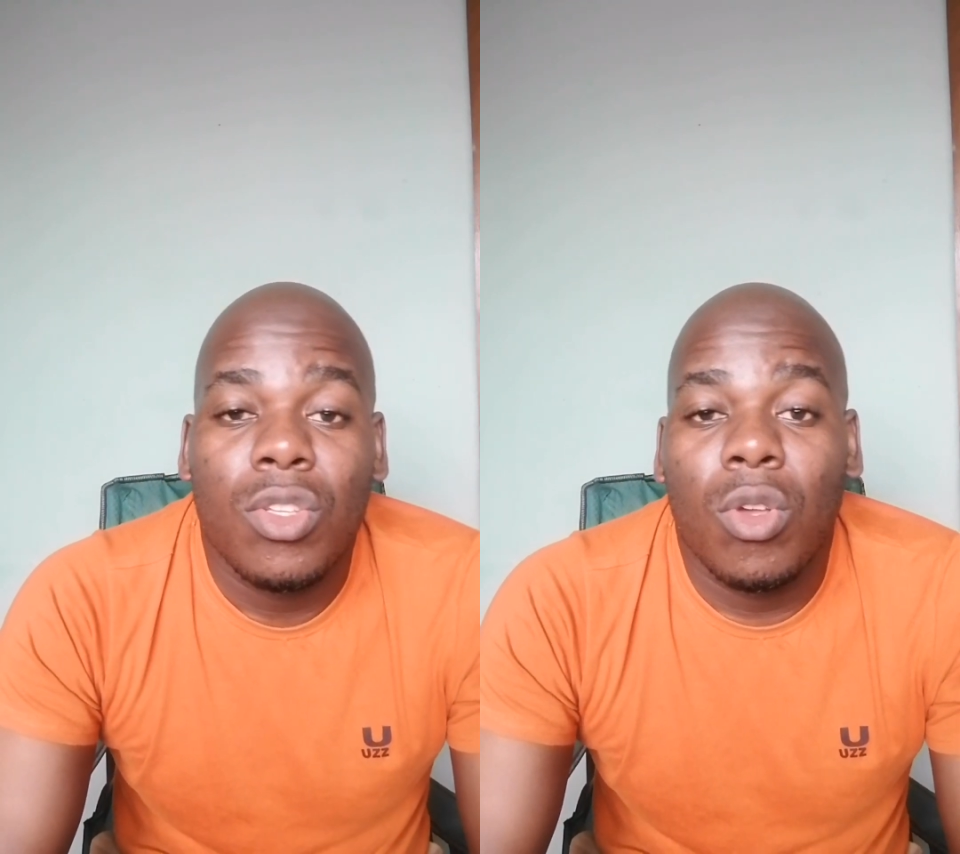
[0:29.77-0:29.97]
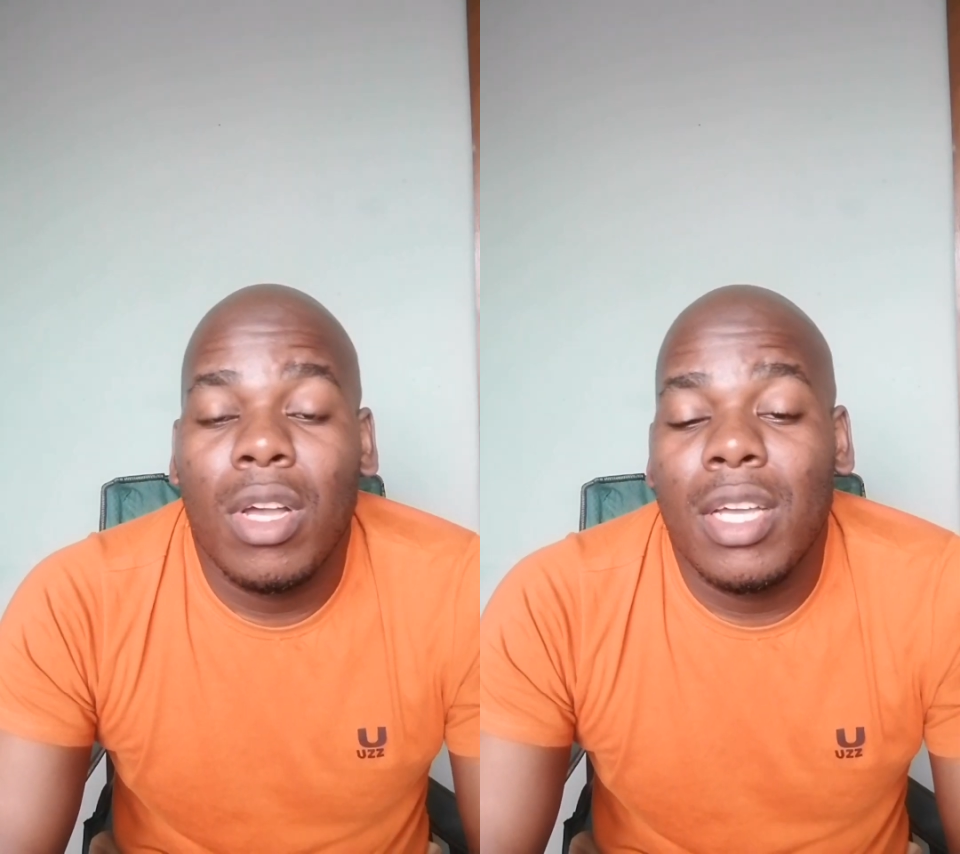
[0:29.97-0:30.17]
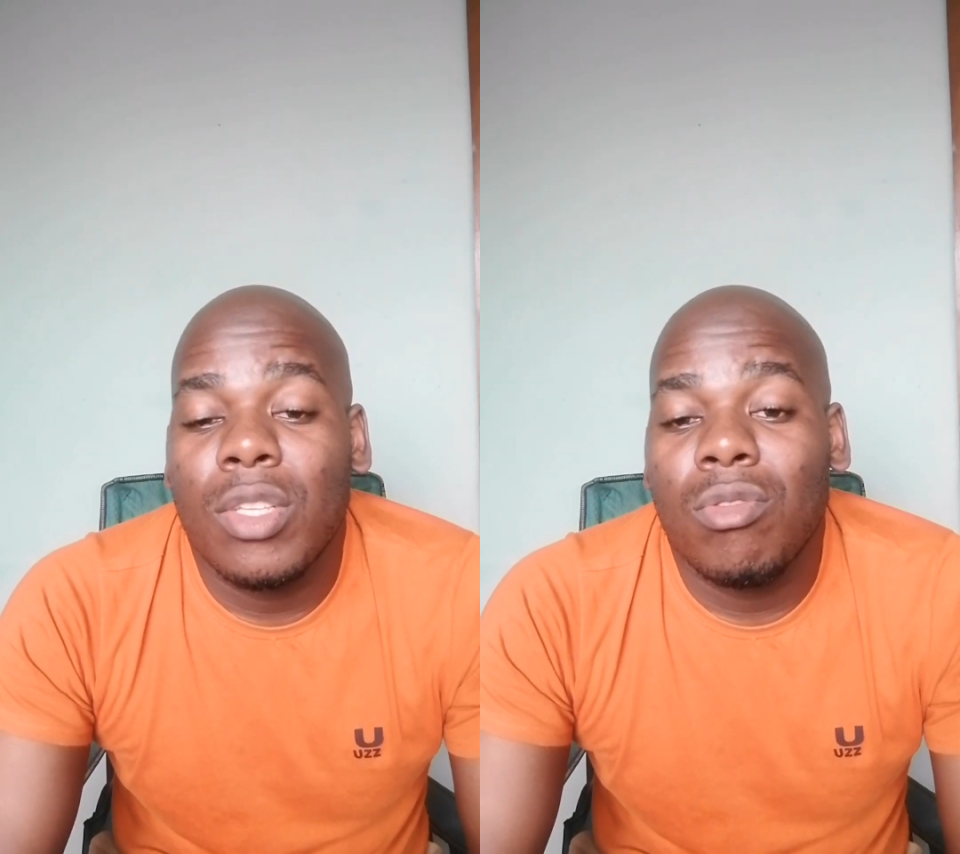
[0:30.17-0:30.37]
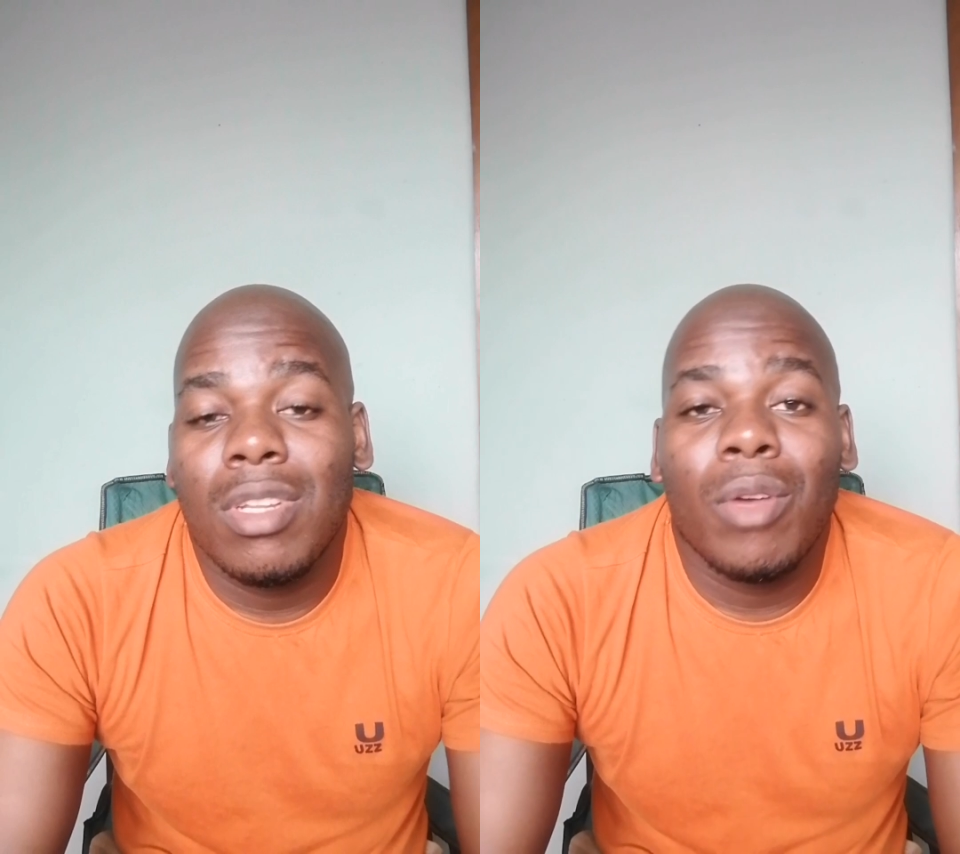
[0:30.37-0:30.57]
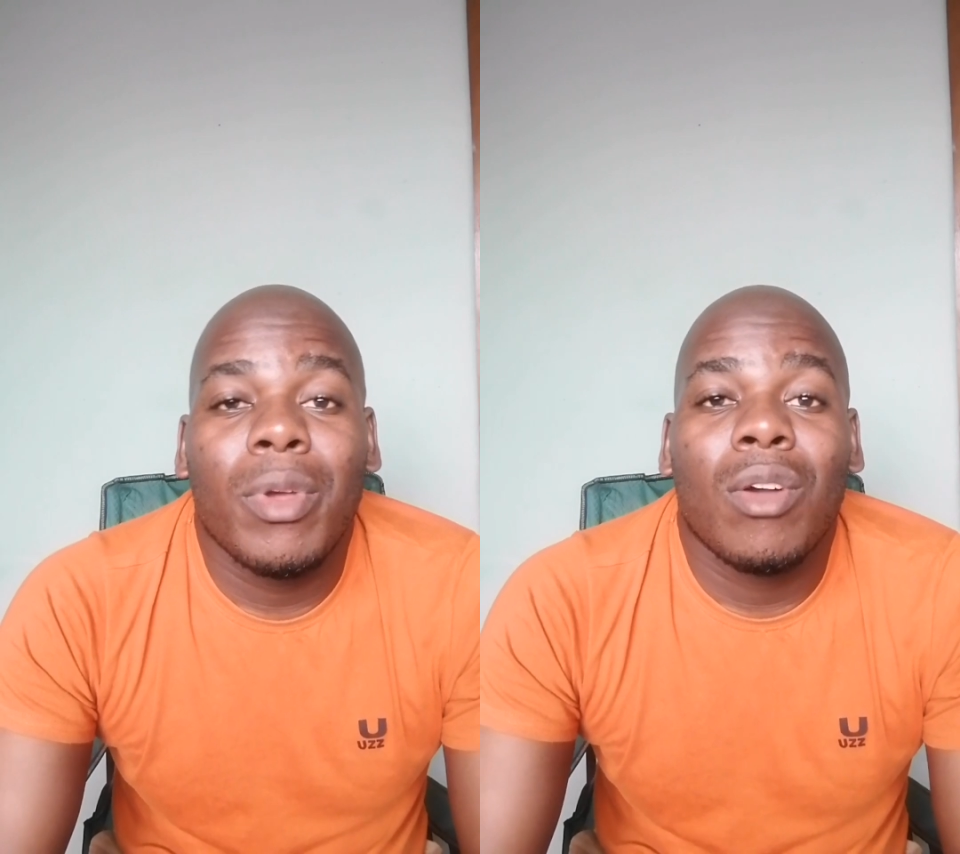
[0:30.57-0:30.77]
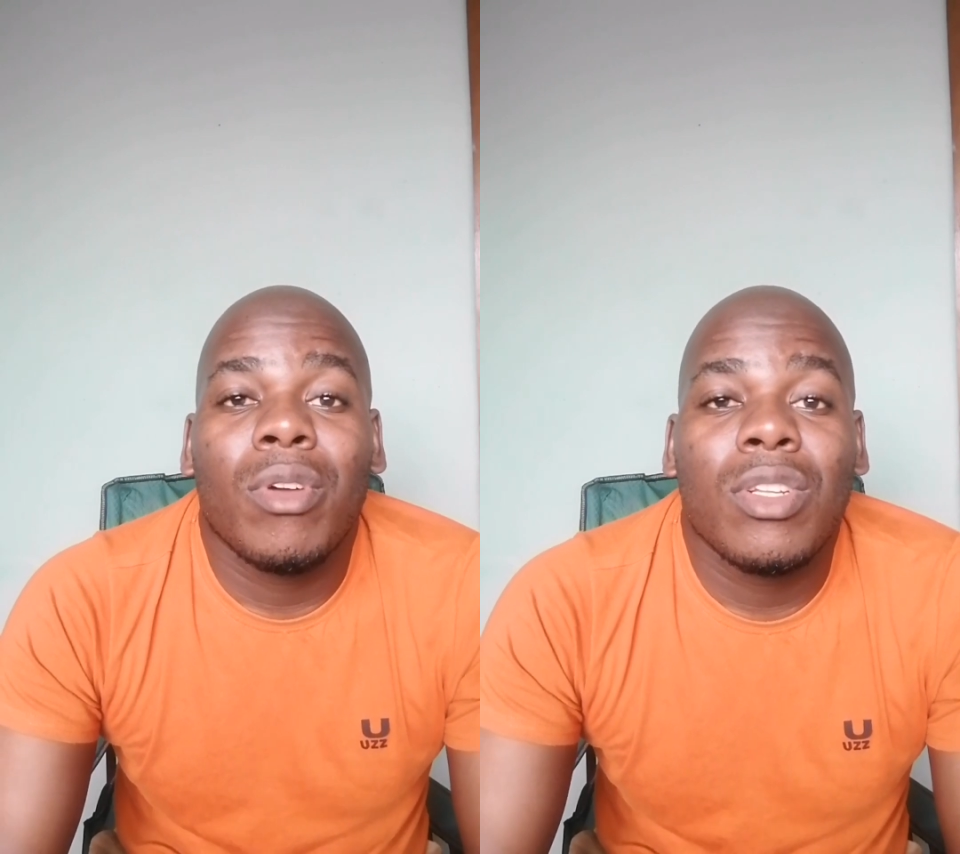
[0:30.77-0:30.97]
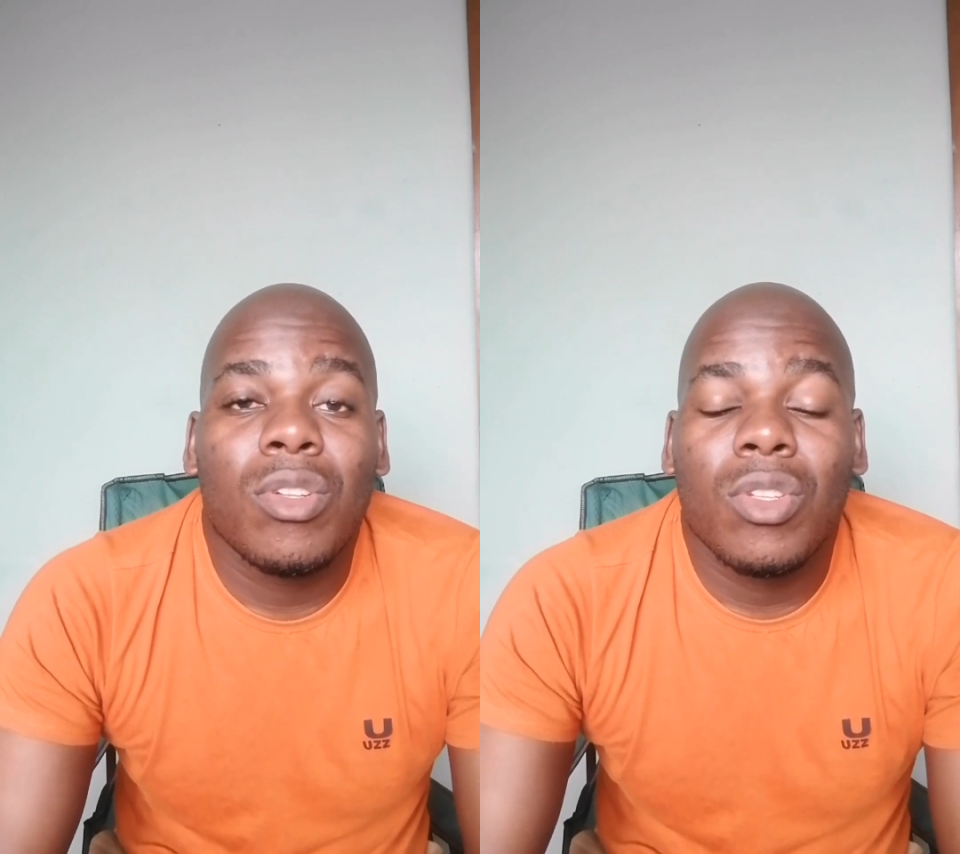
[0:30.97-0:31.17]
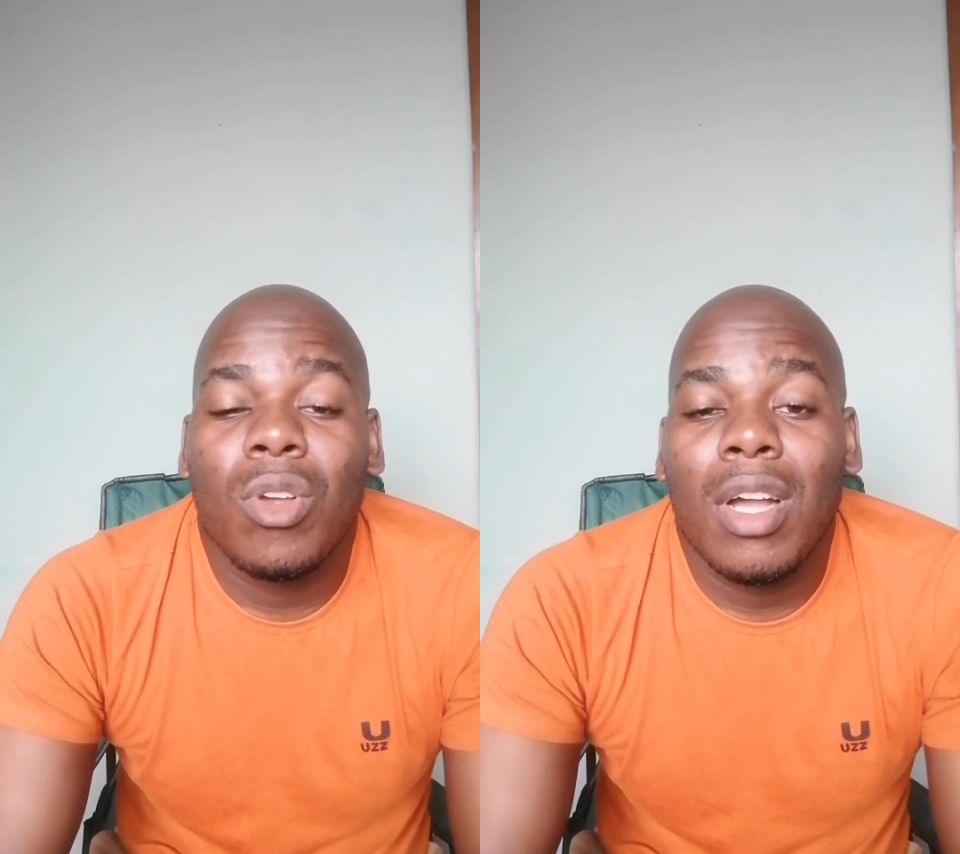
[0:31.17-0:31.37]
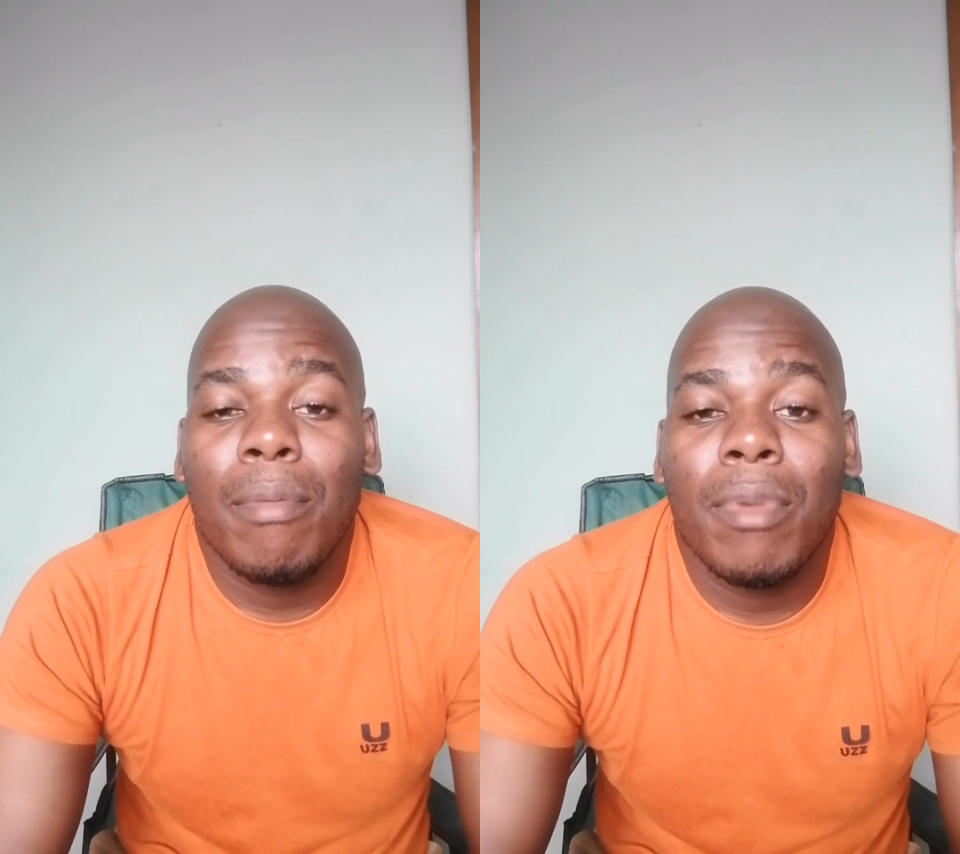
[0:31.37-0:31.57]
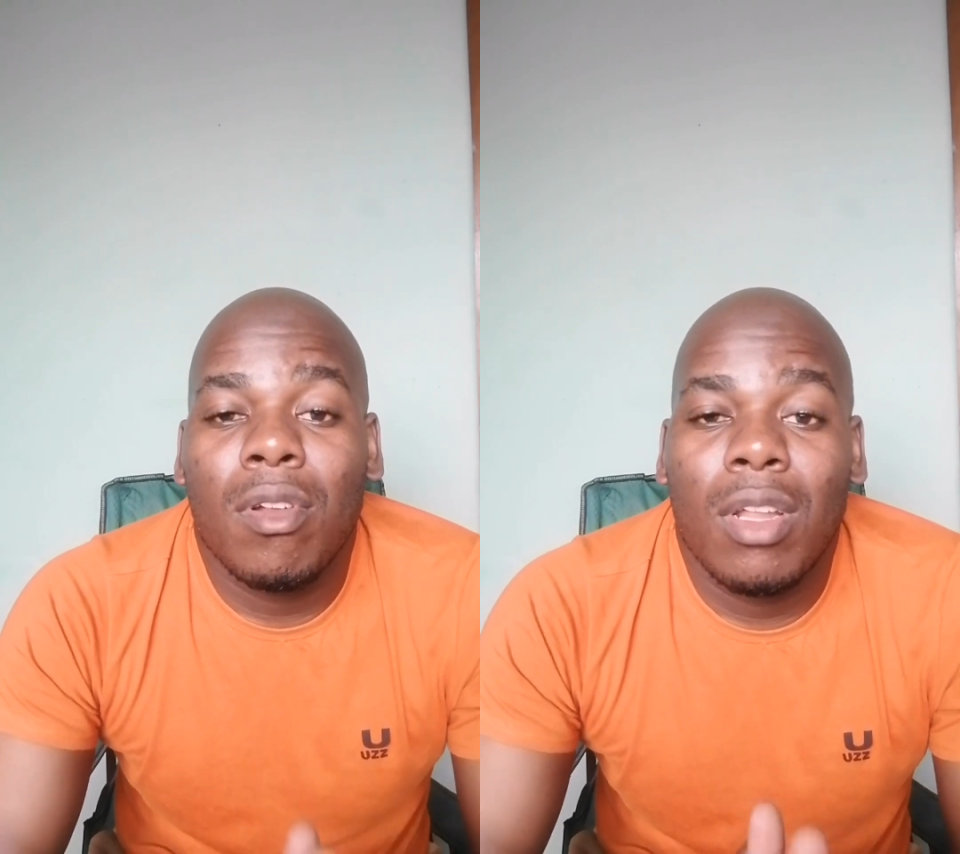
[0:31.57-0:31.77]
So guys, today we are going to talk
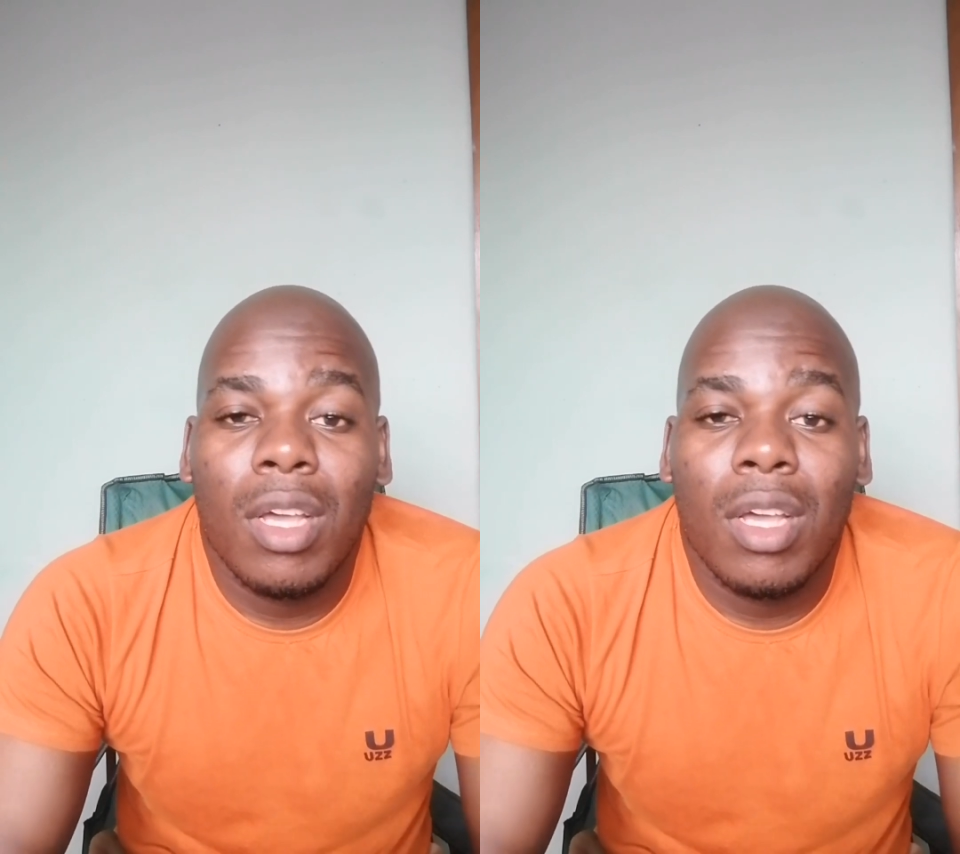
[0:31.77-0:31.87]
about